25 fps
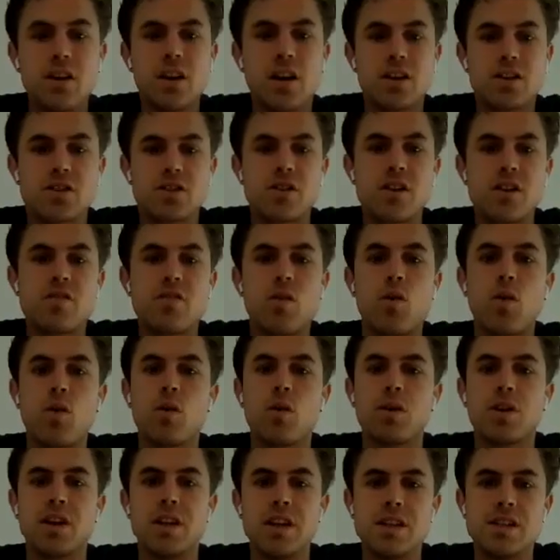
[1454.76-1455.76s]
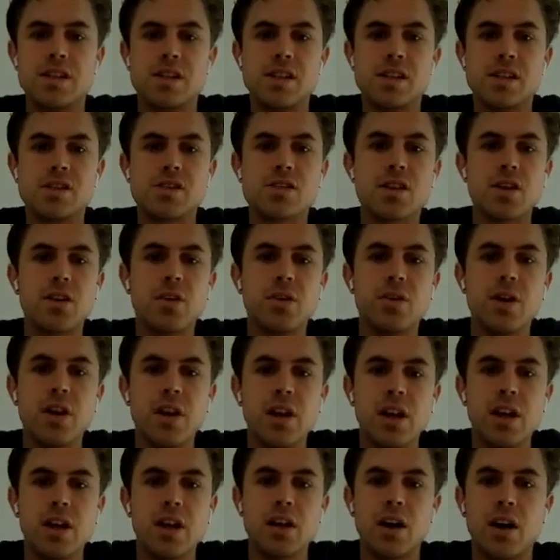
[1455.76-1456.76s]
straightforward and easy. So
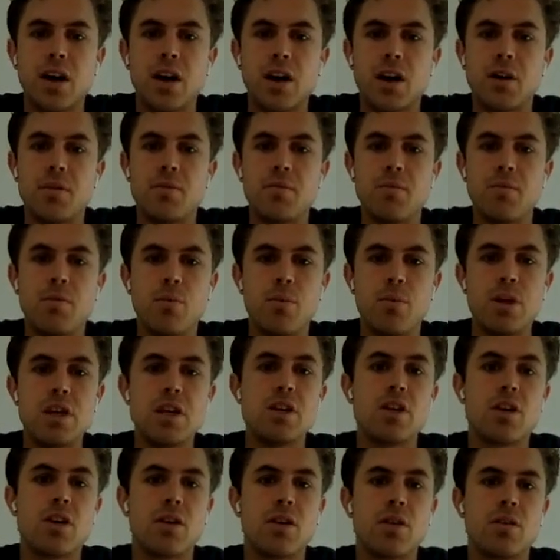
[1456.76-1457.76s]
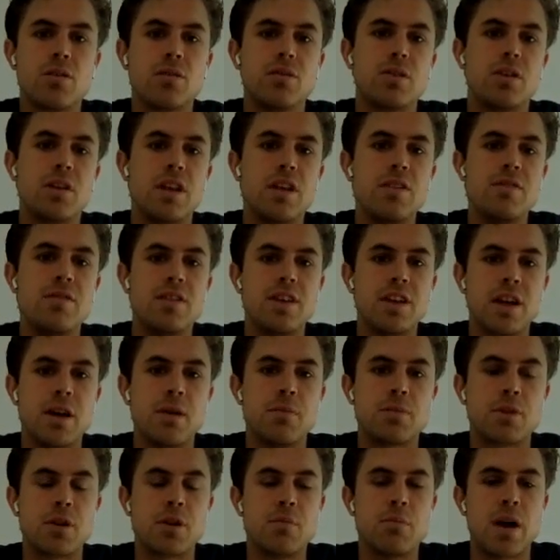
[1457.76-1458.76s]
we are
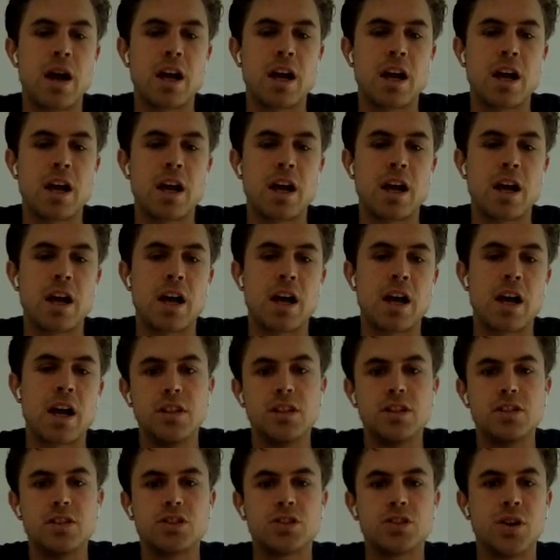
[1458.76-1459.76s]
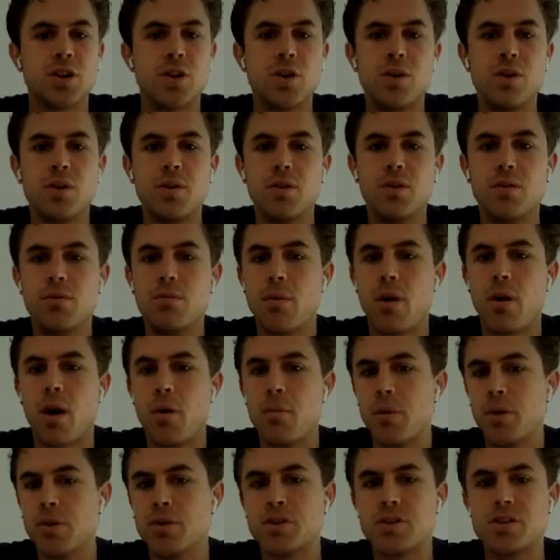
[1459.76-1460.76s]
EVM compatible. So
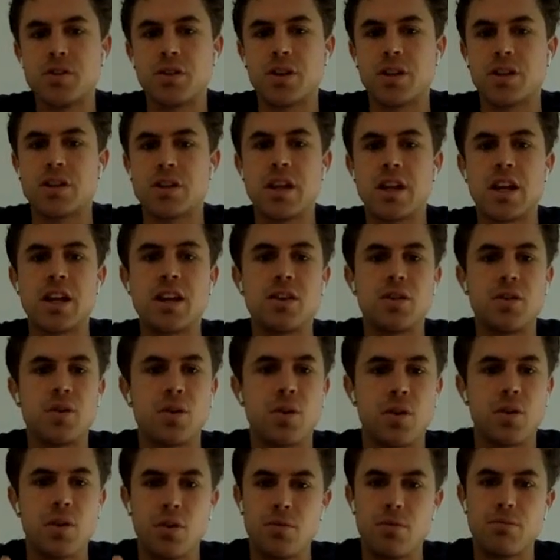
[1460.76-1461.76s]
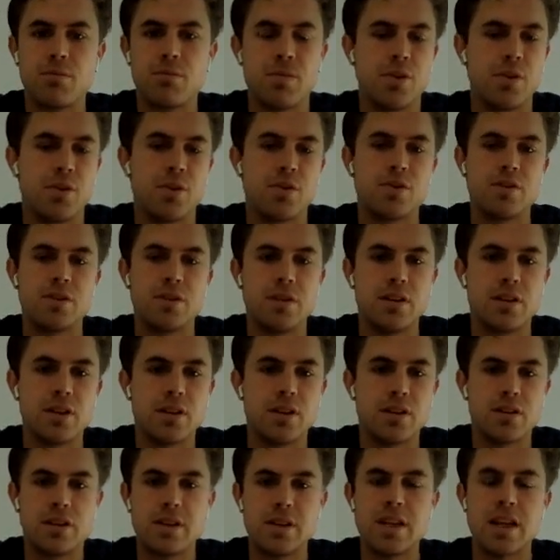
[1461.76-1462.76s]
almost you can take your
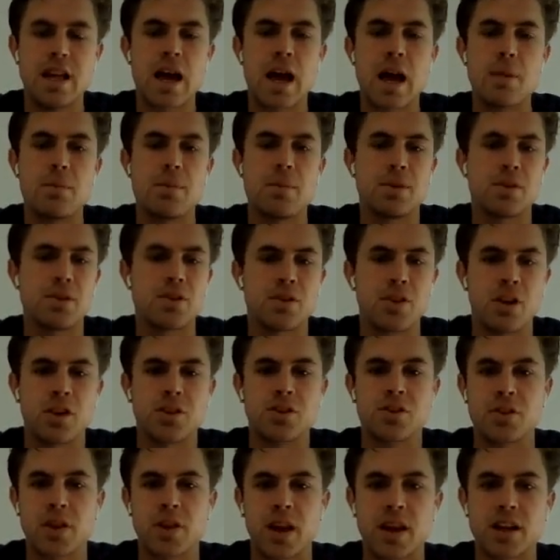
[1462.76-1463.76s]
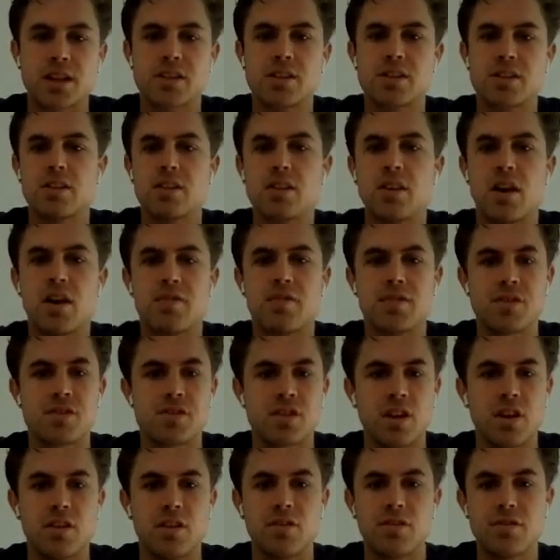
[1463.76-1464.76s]
DApp and your contracts off the
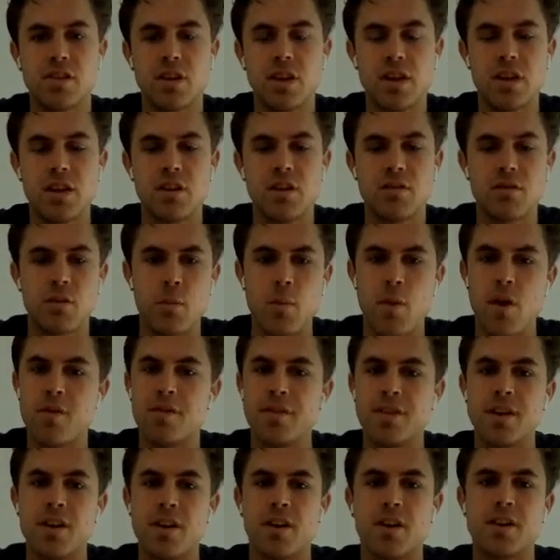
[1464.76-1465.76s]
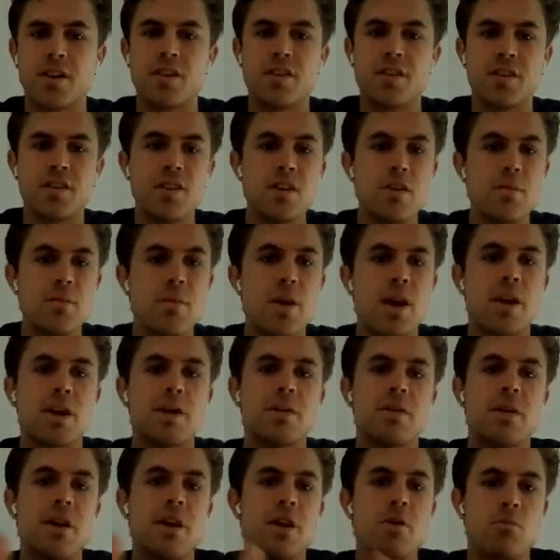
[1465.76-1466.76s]
shelf from wherever they are in Ethereum and
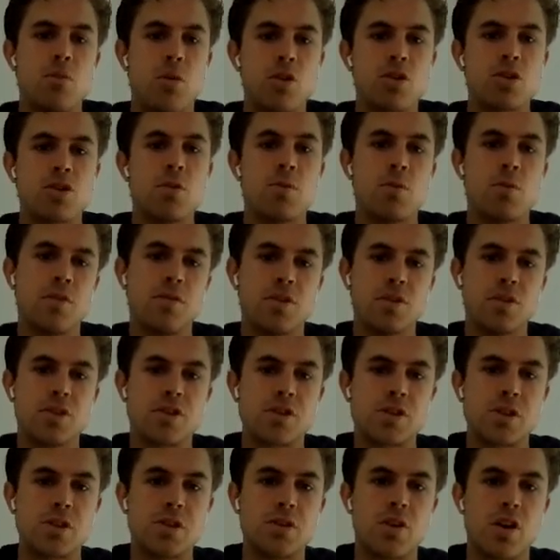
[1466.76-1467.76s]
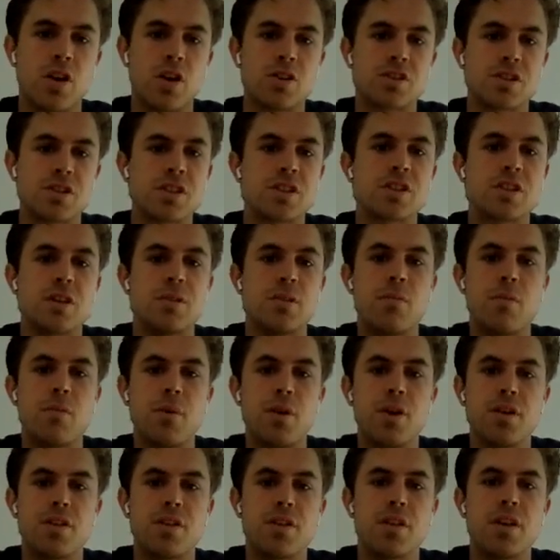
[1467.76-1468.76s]
port them over to our system
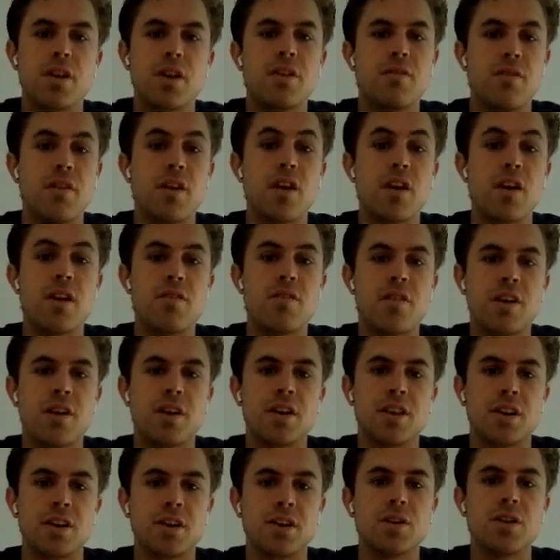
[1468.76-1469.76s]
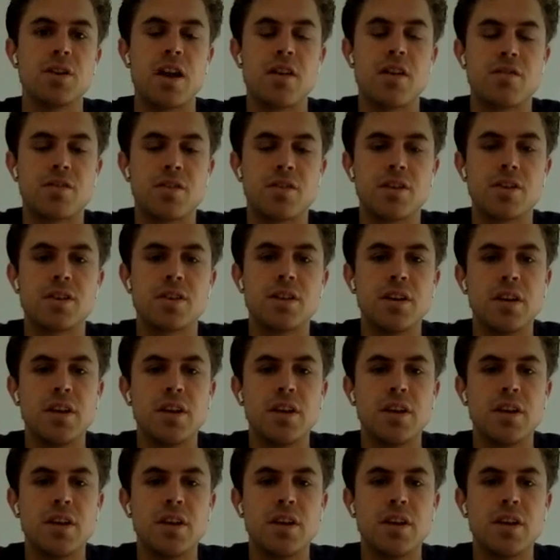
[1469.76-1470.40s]
with very, very little effort.